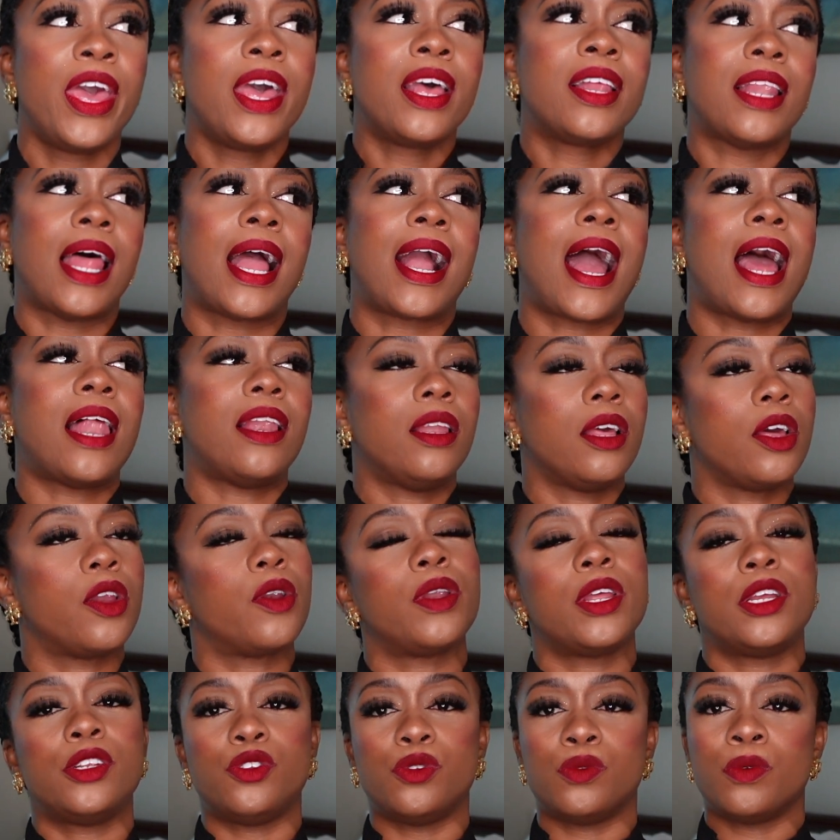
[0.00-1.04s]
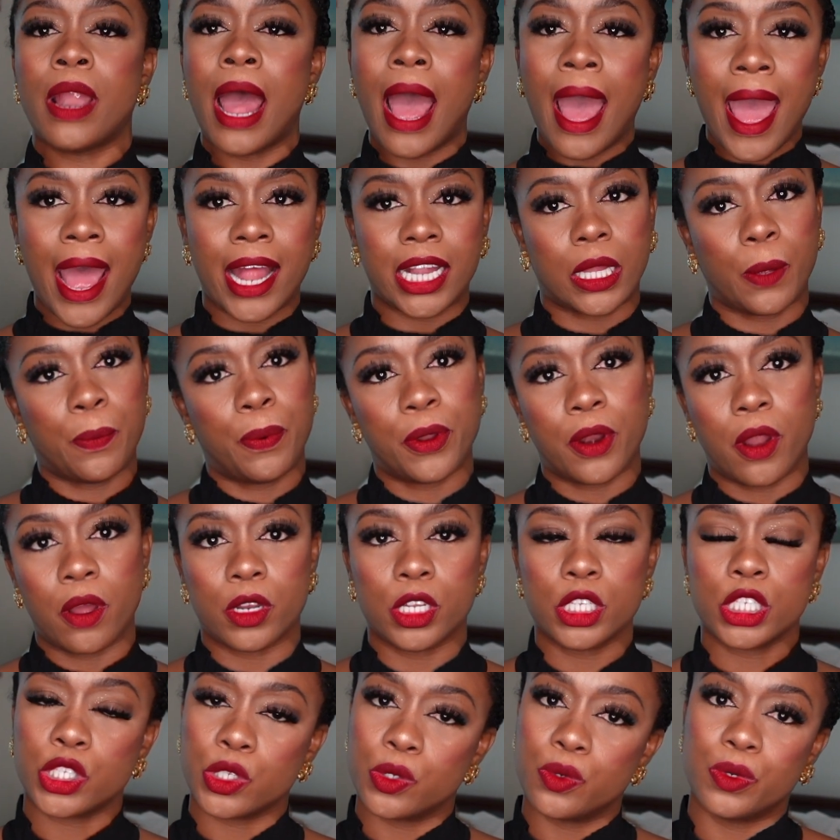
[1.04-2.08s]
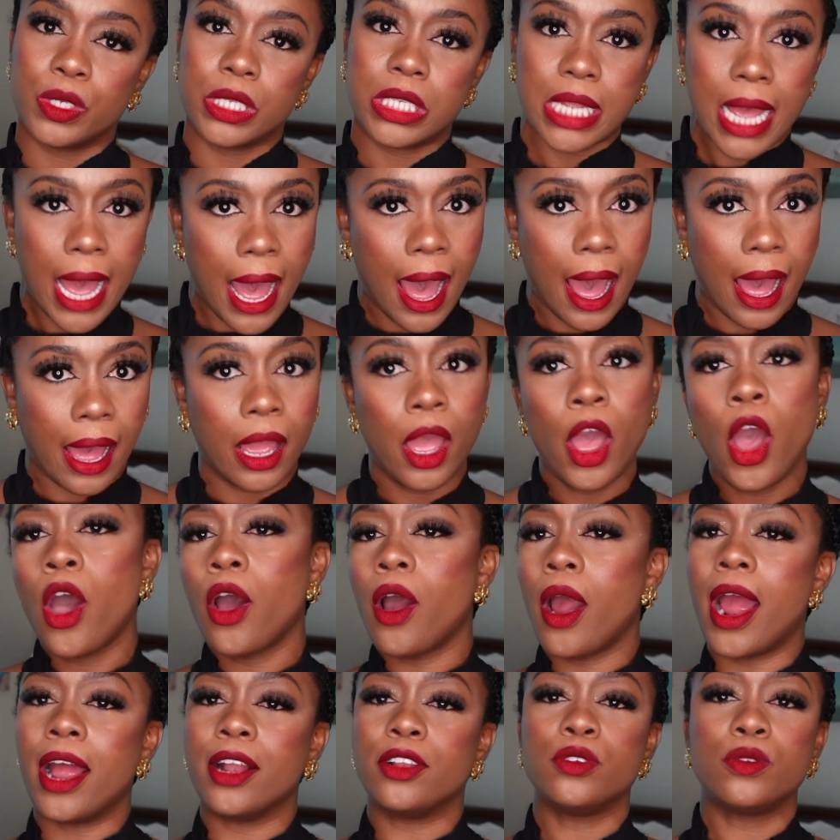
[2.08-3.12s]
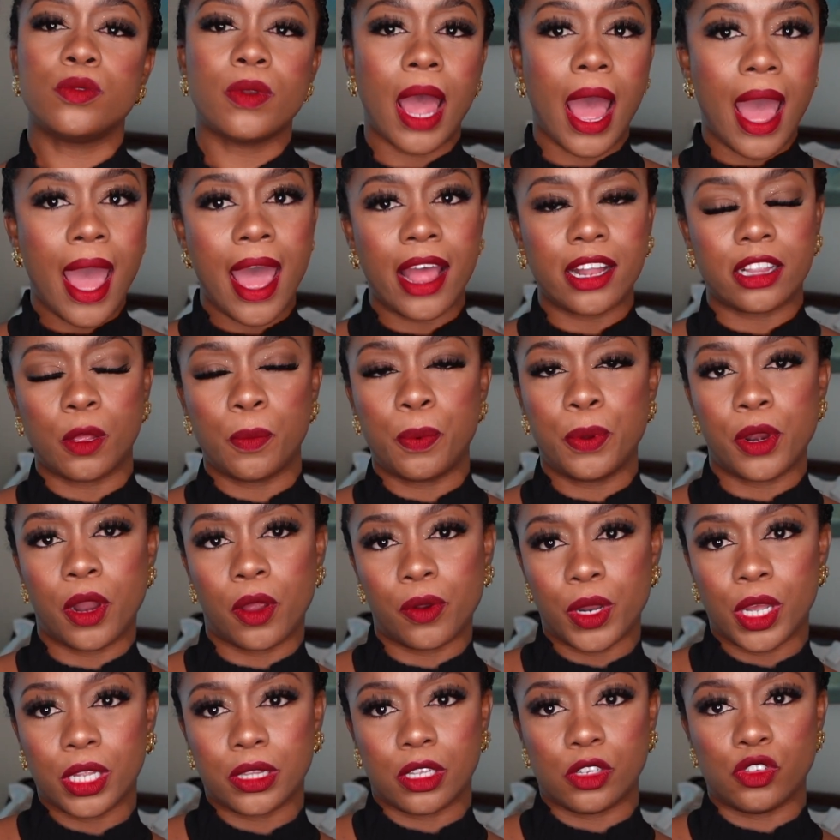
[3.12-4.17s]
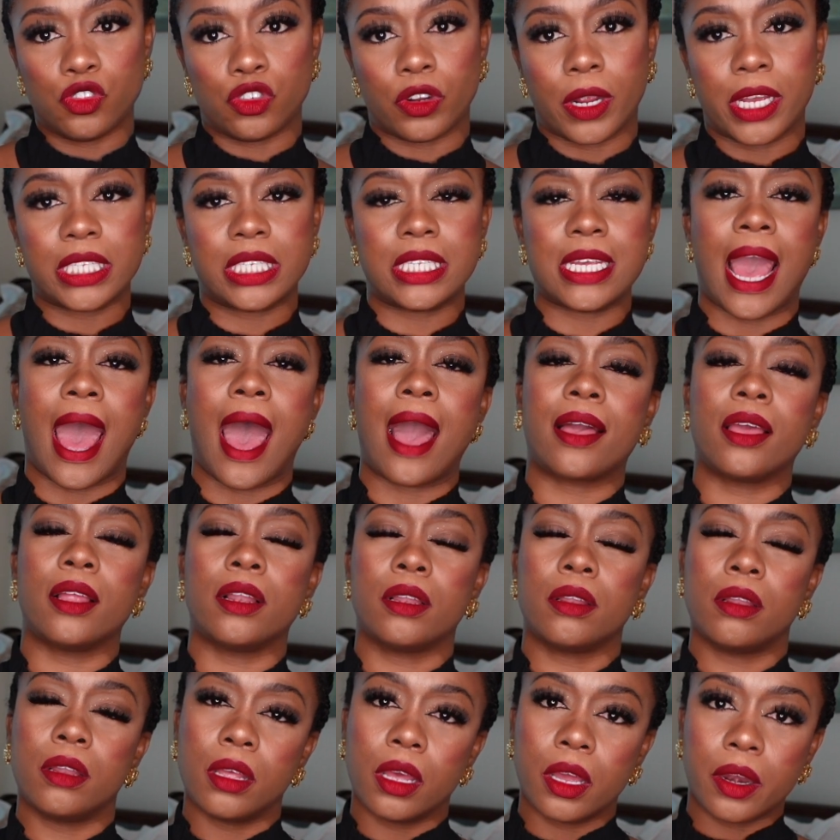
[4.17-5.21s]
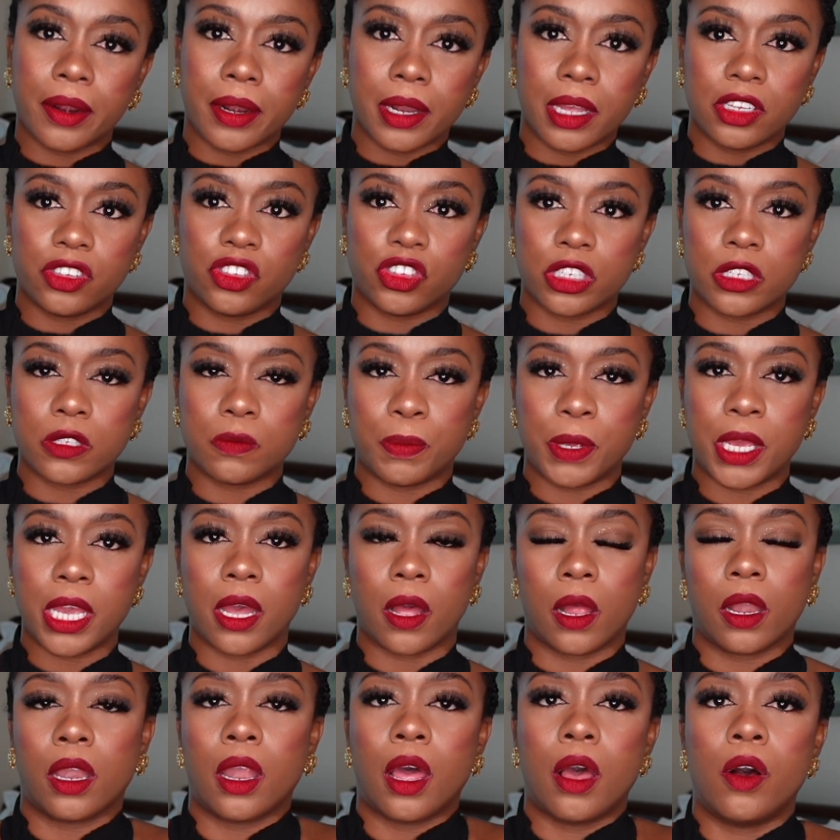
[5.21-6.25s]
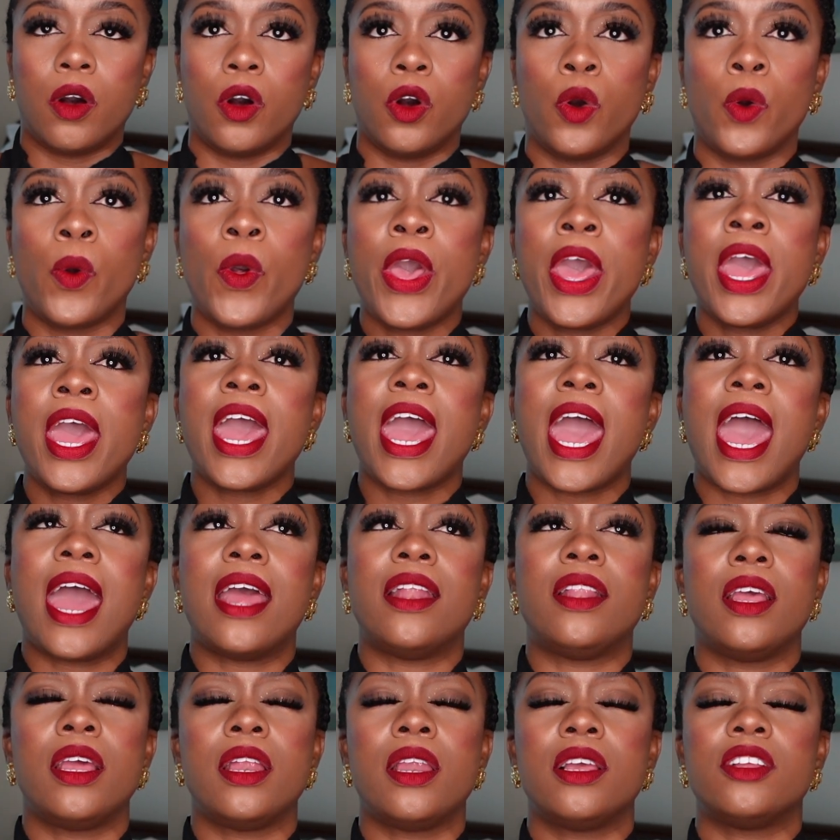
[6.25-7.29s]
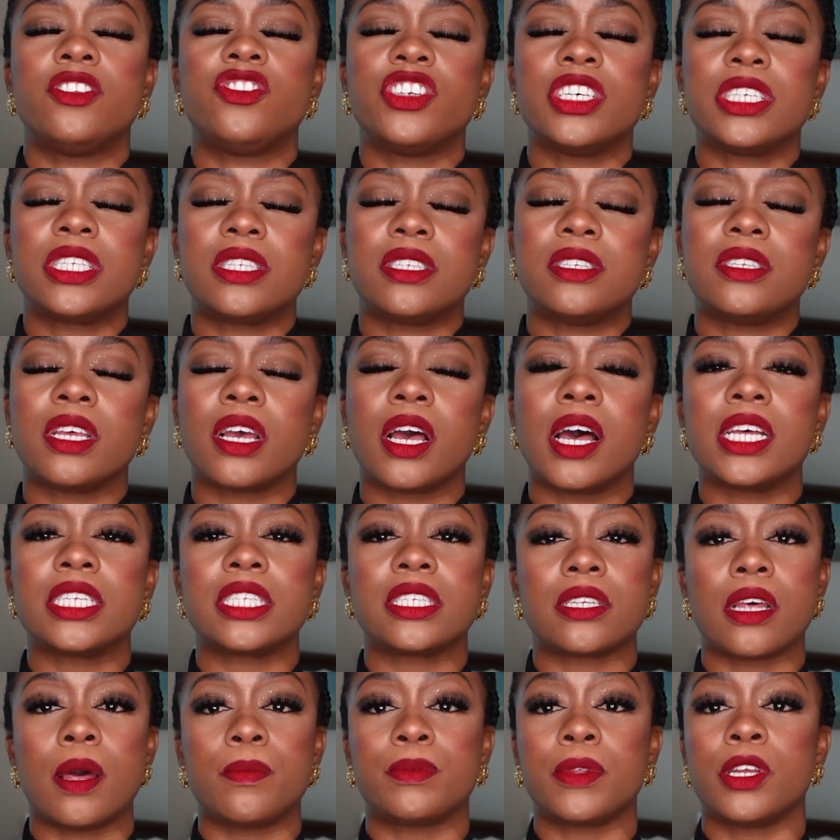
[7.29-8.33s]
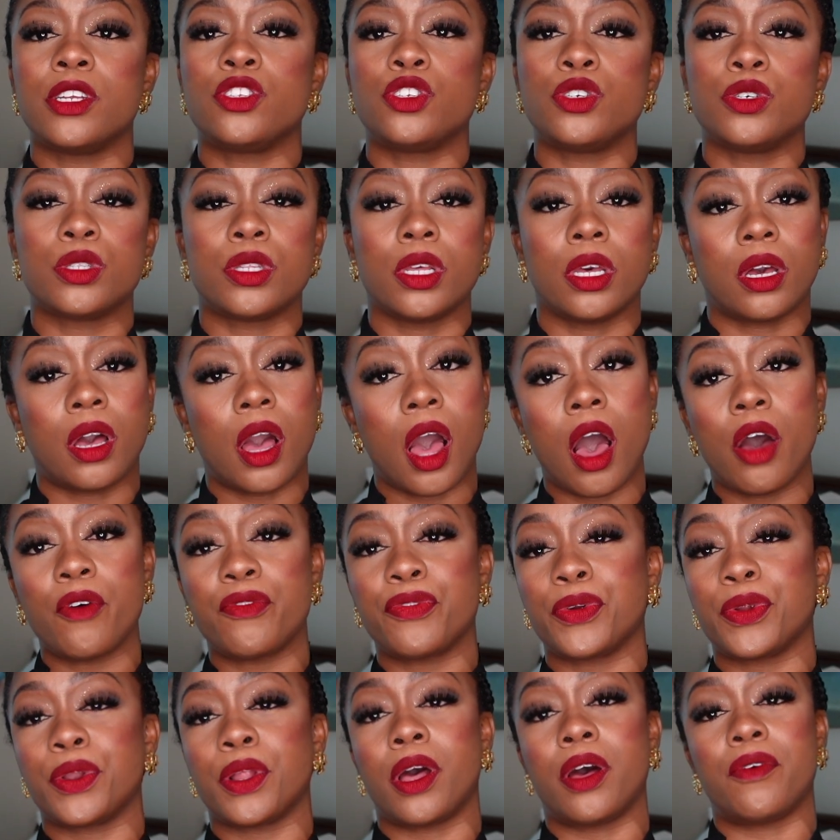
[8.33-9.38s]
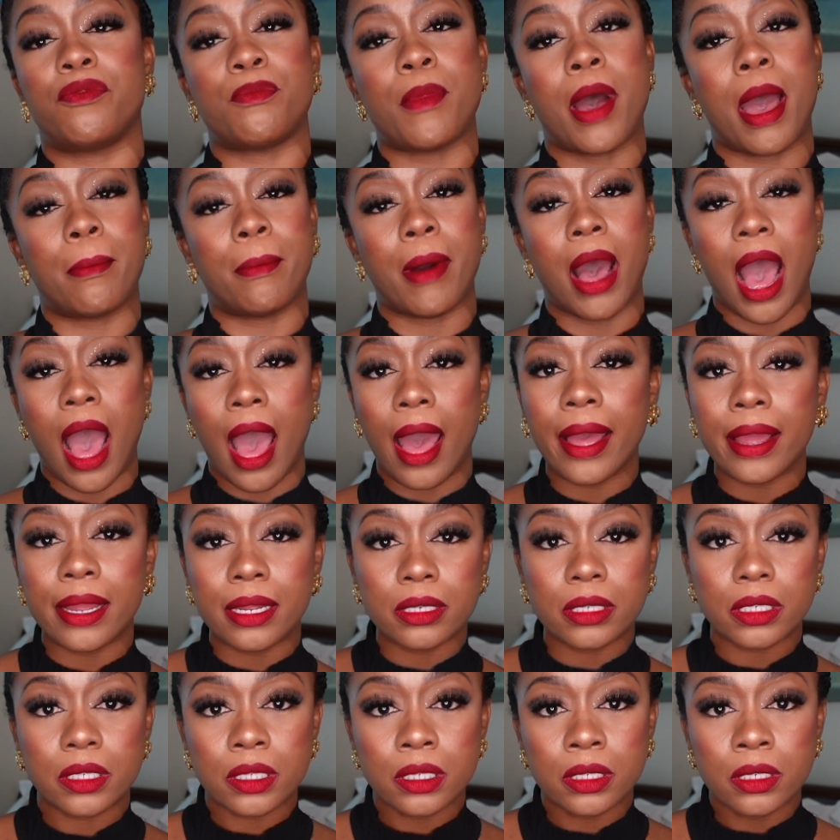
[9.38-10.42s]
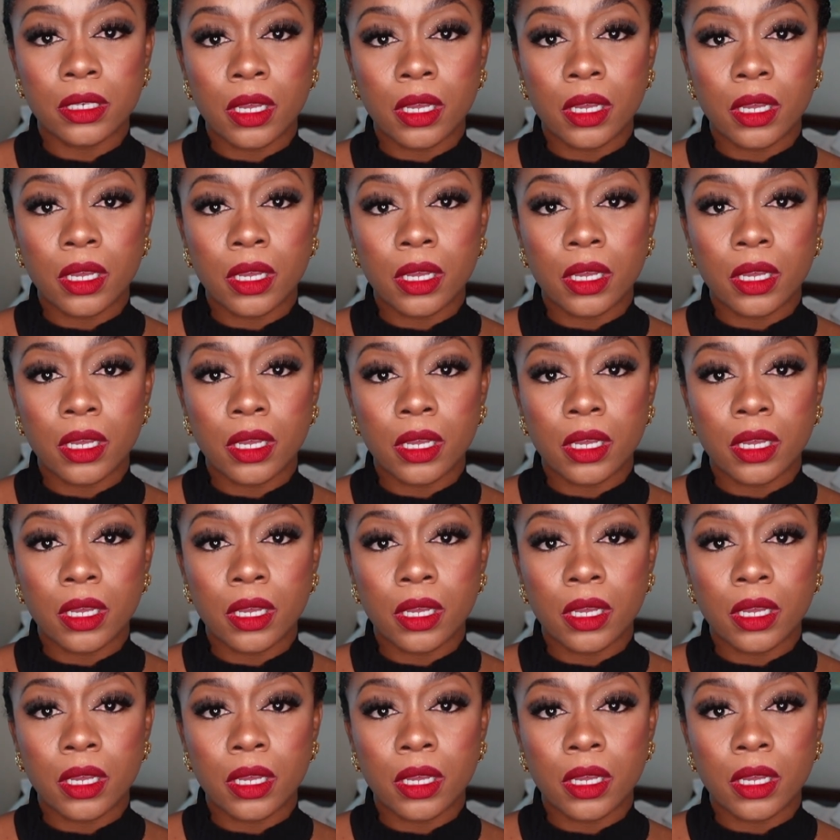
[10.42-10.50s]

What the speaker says: Like, I literally do not have to put on a suit and tie, or I do not have to put on nothing dressy. I can literally just be alone, and then it just does something to the comfort of my mind.